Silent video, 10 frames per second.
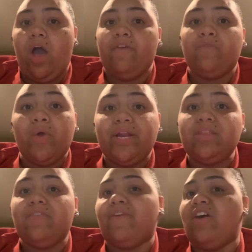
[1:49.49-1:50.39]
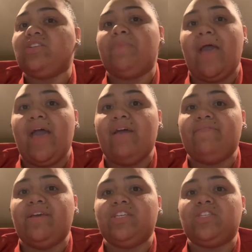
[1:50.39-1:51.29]
Avoiding the false
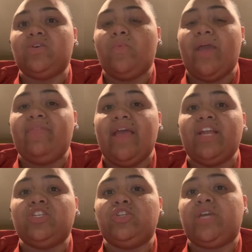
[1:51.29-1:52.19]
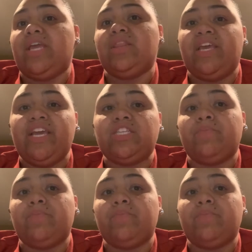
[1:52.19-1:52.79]
path is a way that can lead